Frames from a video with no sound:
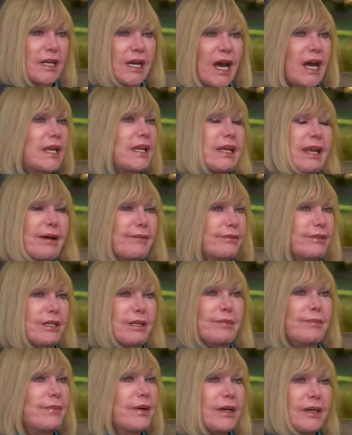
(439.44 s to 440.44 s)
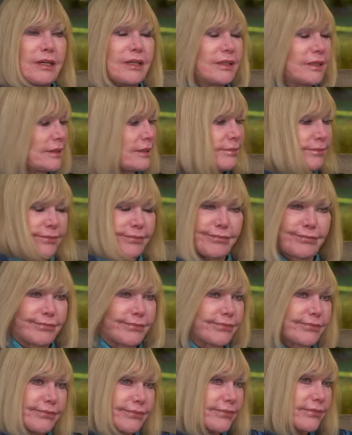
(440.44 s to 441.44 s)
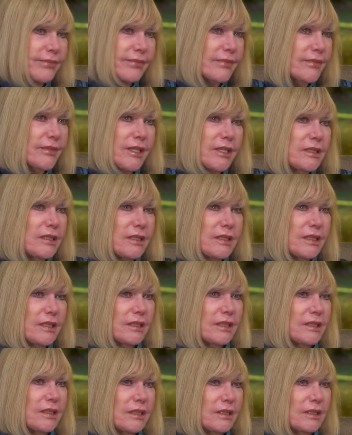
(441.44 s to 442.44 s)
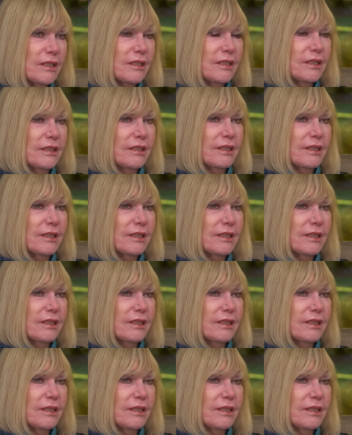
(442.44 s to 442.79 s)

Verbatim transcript: her interlocutor by offering a different perspective.